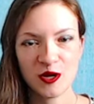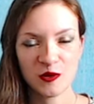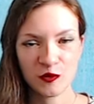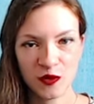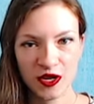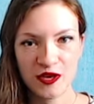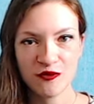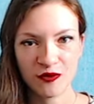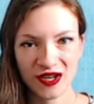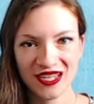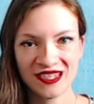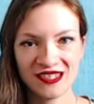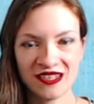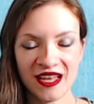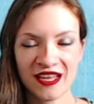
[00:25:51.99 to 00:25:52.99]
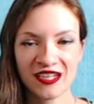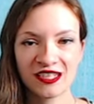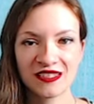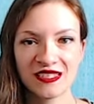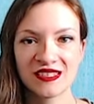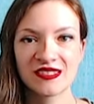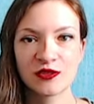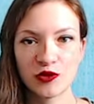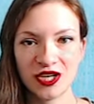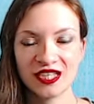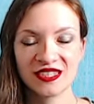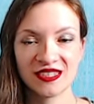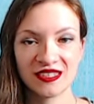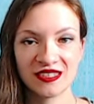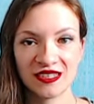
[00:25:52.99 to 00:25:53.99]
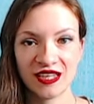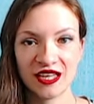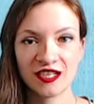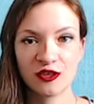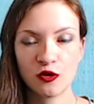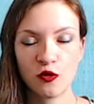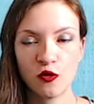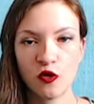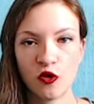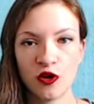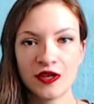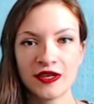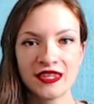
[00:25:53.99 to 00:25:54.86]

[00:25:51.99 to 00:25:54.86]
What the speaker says: we read like it is written like O.